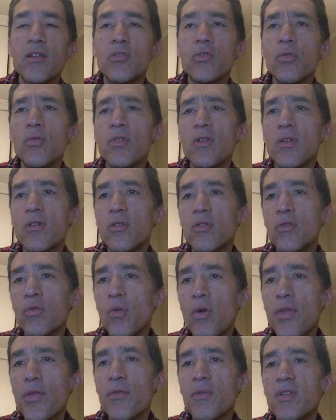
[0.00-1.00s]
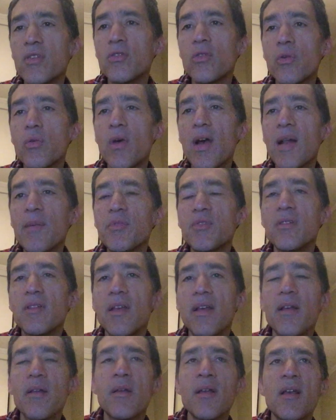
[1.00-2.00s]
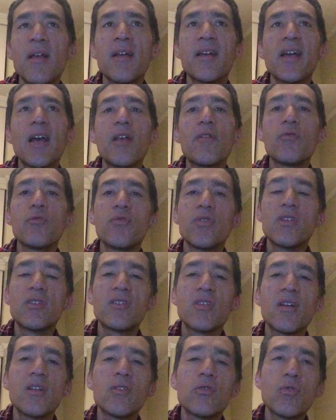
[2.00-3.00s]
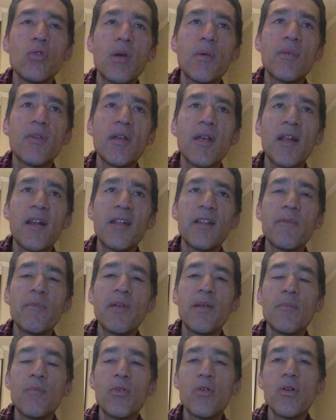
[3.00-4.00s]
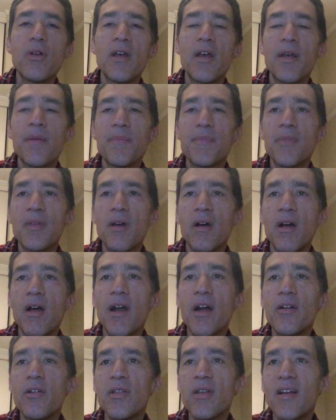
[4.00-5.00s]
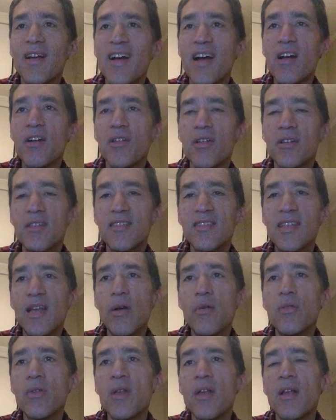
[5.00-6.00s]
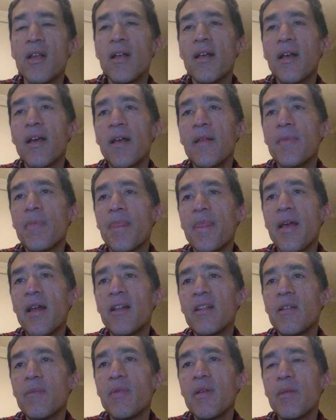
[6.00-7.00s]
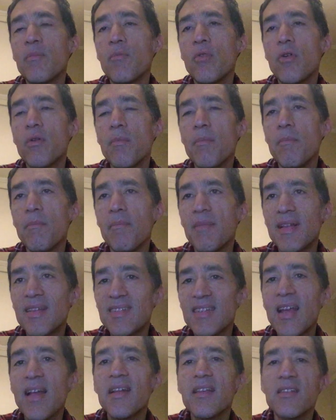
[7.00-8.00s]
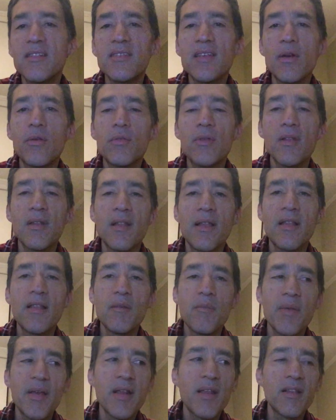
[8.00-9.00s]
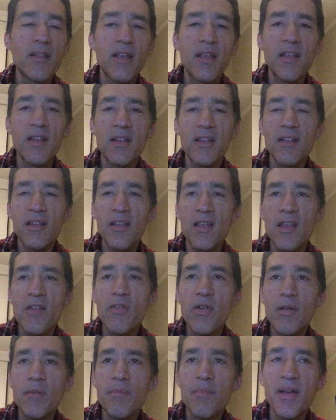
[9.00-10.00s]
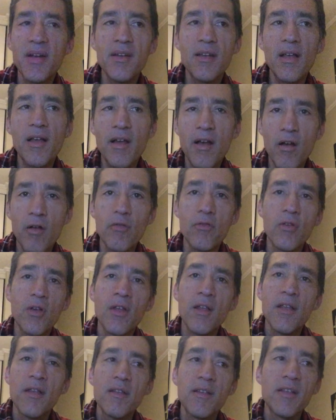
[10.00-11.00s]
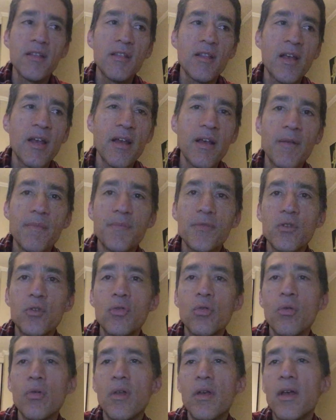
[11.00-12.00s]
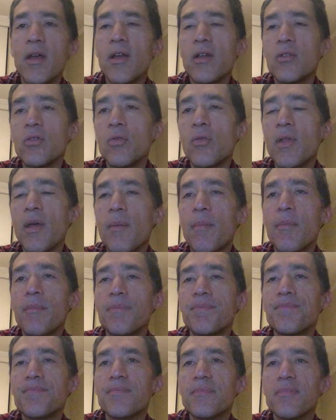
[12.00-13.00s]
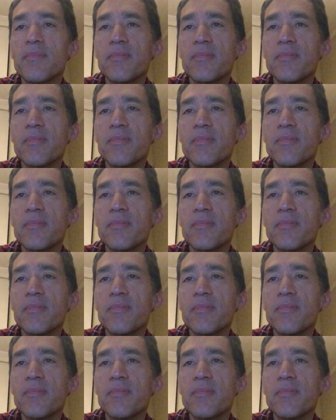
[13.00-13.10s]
two or three studio albums, they kind of returned to a little bit more harder sound and a little bit more metallic sound that made it even better out to them.